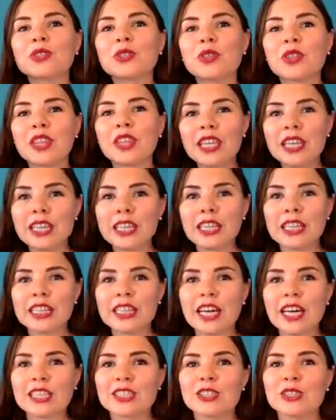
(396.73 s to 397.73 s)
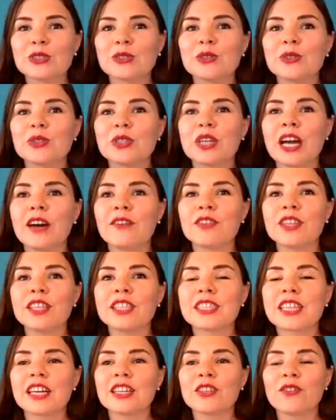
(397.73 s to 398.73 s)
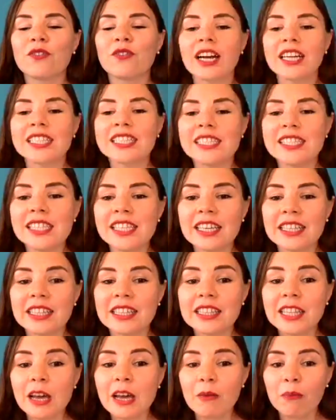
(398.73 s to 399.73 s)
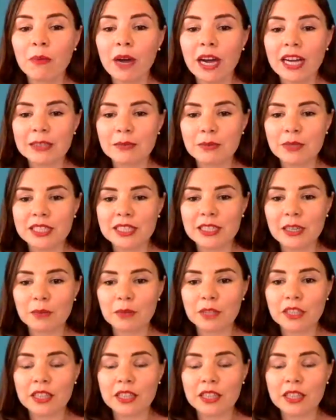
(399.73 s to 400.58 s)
think like that, to have this kind of idea that there might be something.